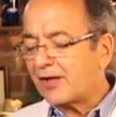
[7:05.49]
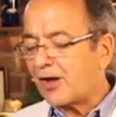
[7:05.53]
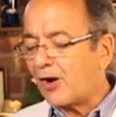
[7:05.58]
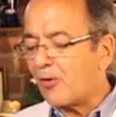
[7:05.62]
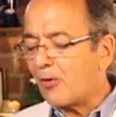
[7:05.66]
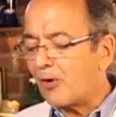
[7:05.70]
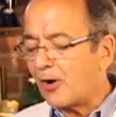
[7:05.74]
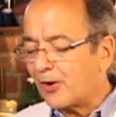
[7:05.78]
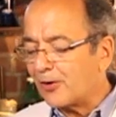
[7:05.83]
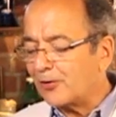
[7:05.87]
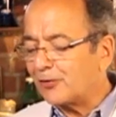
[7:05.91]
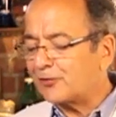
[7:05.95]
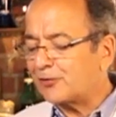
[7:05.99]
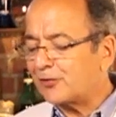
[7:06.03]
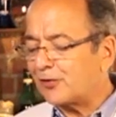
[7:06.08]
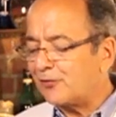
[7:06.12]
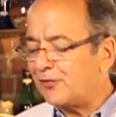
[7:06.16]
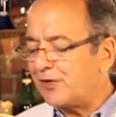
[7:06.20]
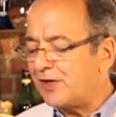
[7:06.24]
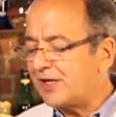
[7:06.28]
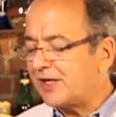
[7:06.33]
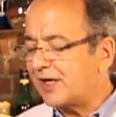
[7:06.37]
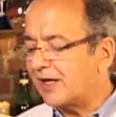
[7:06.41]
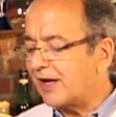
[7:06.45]

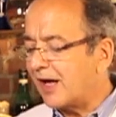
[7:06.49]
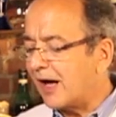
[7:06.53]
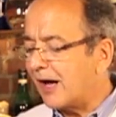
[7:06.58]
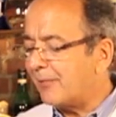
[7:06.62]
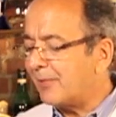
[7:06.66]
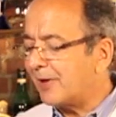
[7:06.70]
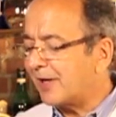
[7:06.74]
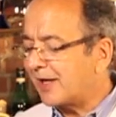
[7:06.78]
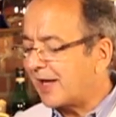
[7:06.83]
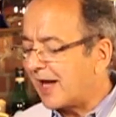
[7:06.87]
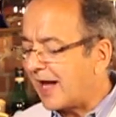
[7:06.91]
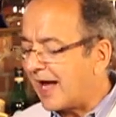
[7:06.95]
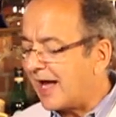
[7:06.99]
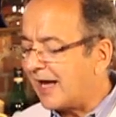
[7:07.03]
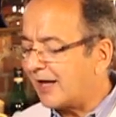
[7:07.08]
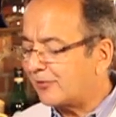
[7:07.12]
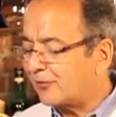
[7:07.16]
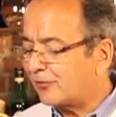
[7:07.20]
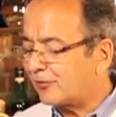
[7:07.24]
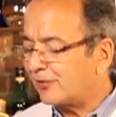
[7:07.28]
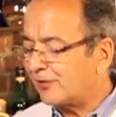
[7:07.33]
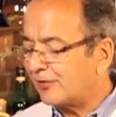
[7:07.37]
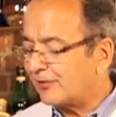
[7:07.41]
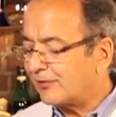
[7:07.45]
coercive economic
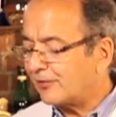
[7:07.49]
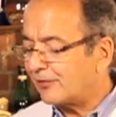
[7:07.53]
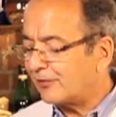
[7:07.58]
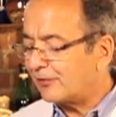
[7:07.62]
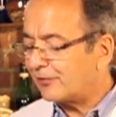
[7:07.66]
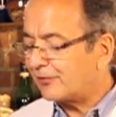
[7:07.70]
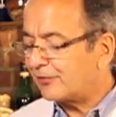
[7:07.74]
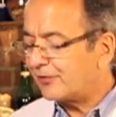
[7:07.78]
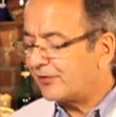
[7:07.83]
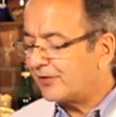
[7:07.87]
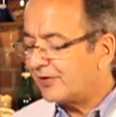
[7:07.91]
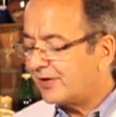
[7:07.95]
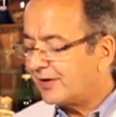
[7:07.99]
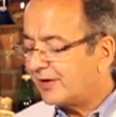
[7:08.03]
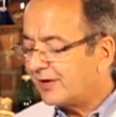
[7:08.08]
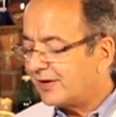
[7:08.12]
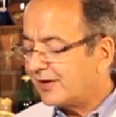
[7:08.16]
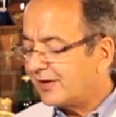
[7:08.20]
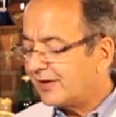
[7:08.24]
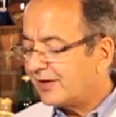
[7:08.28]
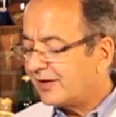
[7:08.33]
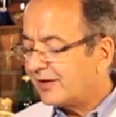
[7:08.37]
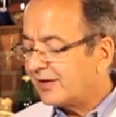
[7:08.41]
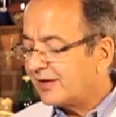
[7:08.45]
actions
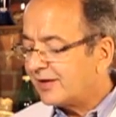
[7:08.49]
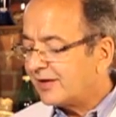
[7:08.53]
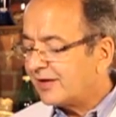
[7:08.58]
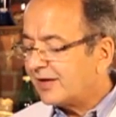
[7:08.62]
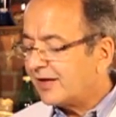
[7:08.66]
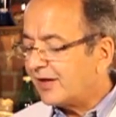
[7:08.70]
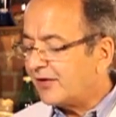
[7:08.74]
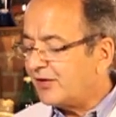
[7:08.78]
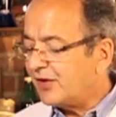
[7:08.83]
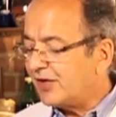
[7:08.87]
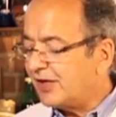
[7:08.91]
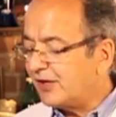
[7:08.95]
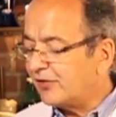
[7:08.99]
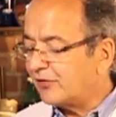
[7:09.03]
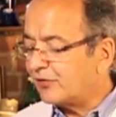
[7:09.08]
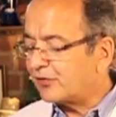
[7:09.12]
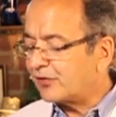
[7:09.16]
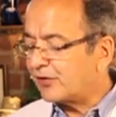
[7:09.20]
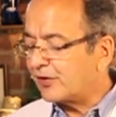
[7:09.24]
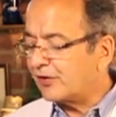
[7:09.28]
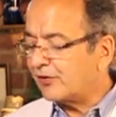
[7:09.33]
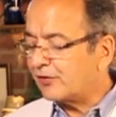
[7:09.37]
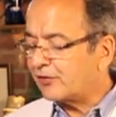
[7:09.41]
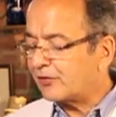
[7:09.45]
and the
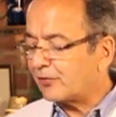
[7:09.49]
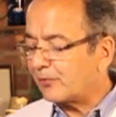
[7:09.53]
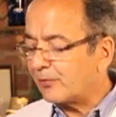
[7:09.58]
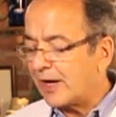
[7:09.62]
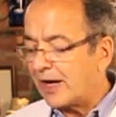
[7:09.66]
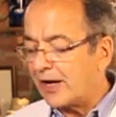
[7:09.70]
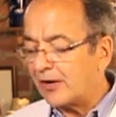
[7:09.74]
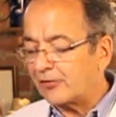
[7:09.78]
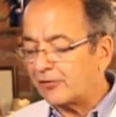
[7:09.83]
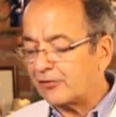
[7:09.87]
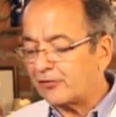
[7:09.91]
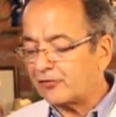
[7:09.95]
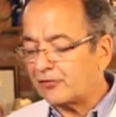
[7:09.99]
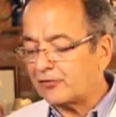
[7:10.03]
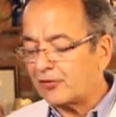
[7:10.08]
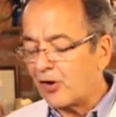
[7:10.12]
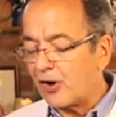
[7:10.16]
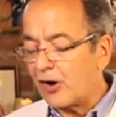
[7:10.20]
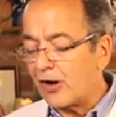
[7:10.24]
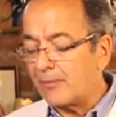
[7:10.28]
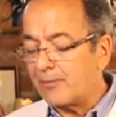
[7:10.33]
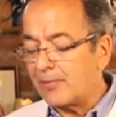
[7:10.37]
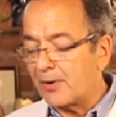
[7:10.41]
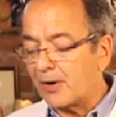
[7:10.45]
incidents around
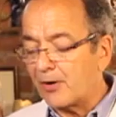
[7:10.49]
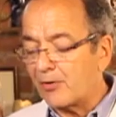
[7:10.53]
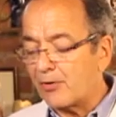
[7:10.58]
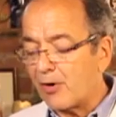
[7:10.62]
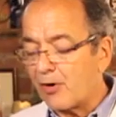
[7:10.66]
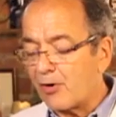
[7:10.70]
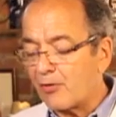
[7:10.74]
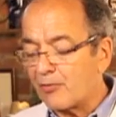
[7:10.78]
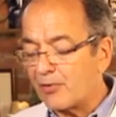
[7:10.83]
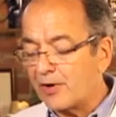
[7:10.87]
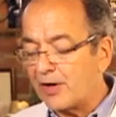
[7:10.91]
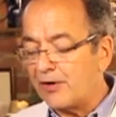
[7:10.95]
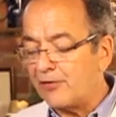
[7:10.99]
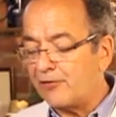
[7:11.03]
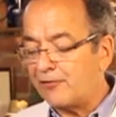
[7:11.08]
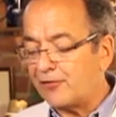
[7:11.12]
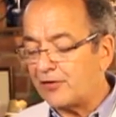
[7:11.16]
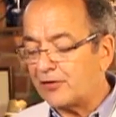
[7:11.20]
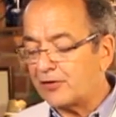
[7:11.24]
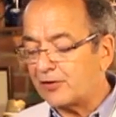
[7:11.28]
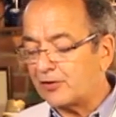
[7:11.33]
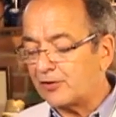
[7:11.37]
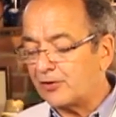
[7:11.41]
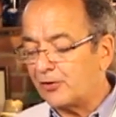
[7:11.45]
Scarborough
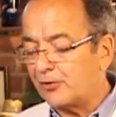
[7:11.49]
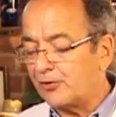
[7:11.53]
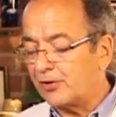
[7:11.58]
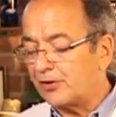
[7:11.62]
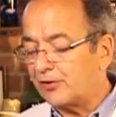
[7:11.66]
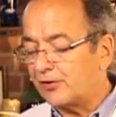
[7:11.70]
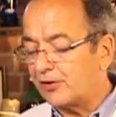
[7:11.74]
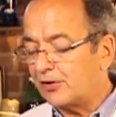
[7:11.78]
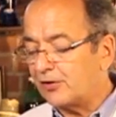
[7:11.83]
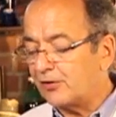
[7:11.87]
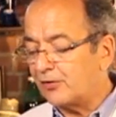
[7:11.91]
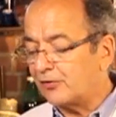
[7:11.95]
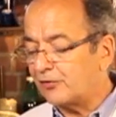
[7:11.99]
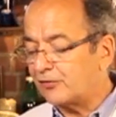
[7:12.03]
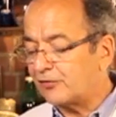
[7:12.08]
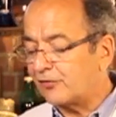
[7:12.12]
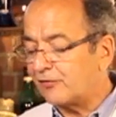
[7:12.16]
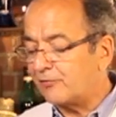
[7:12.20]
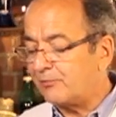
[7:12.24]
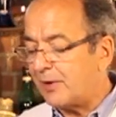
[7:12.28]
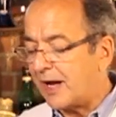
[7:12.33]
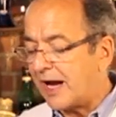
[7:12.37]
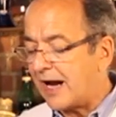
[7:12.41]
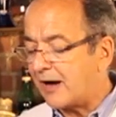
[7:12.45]
Reef, including the
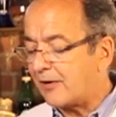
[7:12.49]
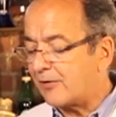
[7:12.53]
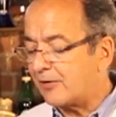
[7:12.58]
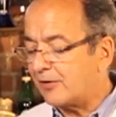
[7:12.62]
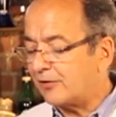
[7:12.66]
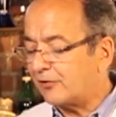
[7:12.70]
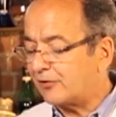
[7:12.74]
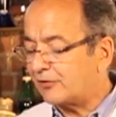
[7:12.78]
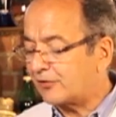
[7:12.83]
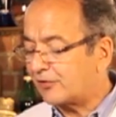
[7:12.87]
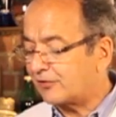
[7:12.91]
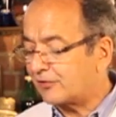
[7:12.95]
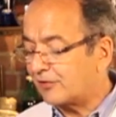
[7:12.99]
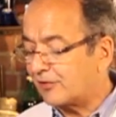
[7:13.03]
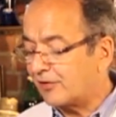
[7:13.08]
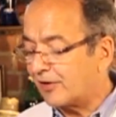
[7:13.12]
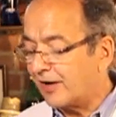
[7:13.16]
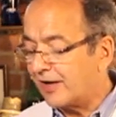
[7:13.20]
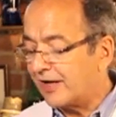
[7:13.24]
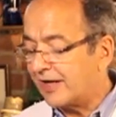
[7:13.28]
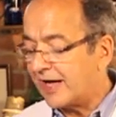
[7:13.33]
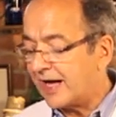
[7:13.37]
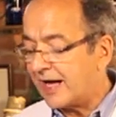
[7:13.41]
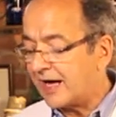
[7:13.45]
use of barriers to
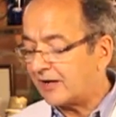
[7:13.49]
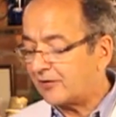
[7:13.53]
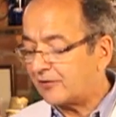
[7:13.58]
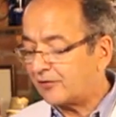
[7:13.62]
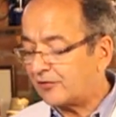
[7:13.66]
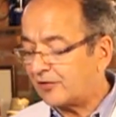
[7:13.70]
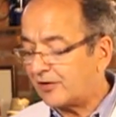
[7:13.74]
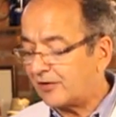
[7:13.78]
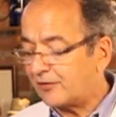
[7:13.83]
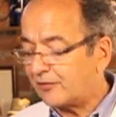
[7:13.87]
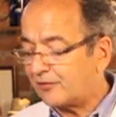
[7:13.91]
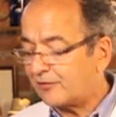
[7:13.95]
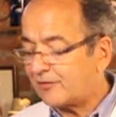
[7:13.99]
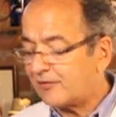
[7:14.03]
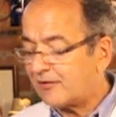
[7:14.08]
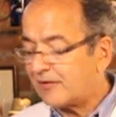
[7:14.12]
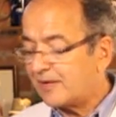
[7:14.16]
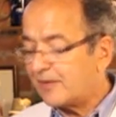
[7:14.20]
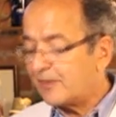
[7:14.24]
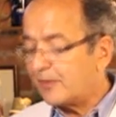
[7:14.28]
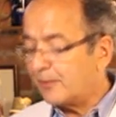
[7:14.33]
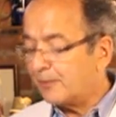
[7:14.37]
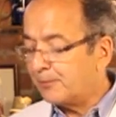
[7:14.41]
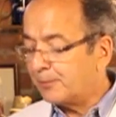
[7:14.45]
deny
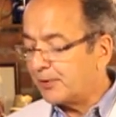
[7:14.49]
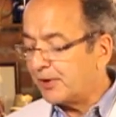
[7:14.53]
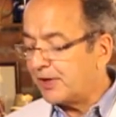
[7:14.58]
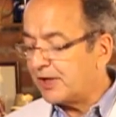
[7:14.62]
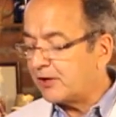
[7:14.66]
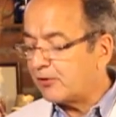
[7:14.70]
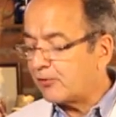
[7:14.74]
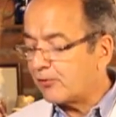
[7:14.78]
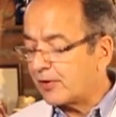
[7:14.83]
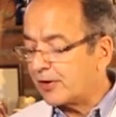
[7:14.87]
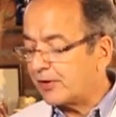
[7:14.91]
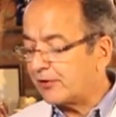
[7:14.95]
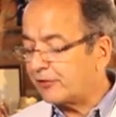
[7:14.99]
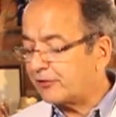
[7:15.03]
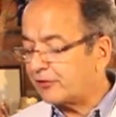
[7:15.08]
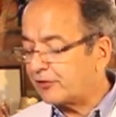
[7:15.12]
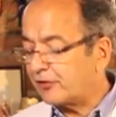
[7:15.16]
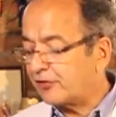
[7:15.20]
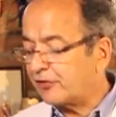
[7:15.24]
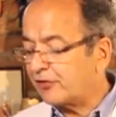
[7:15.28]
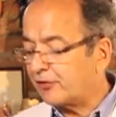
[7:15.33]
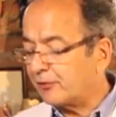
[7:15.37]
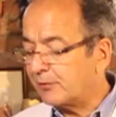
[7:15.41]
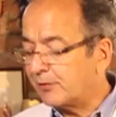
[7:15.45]
access. An oblique
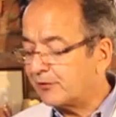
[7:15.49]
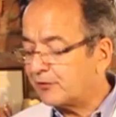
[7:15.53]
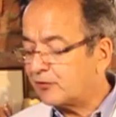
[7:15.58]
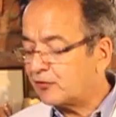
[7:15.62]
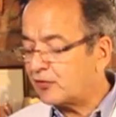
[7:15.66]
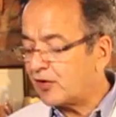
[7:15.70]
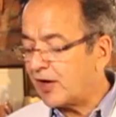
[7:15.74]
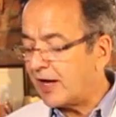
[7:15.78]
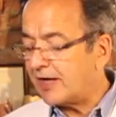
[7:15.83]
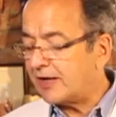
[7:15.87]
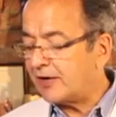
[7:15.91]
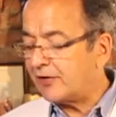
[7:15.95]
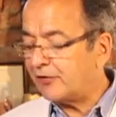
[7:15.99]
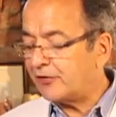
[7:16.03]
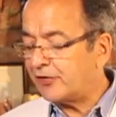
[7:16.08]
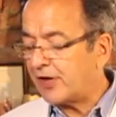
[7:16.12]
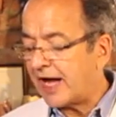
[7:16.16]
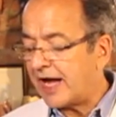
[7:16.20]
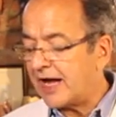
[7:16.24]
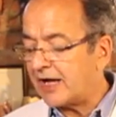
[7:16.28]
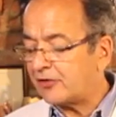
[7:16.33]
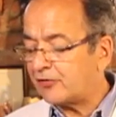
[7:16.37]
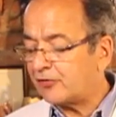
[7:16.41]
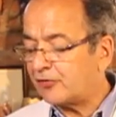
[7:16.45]
criticism of China's
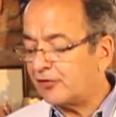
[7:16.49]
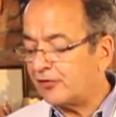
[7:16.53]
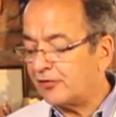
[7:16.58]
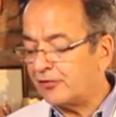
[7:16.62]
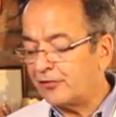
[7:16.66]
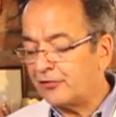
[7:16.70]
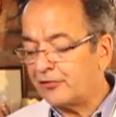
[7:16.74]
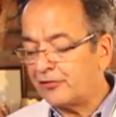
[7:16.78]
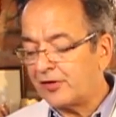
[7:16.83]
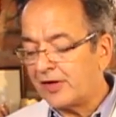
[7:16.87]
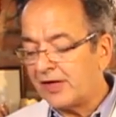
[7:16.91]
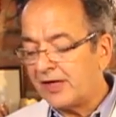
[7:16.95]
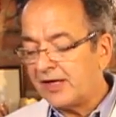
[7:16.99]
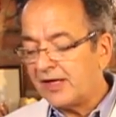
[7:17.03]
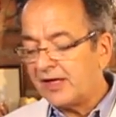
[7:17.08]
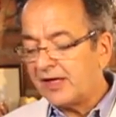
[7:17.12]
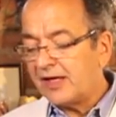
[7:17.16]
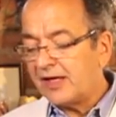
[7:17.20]
actions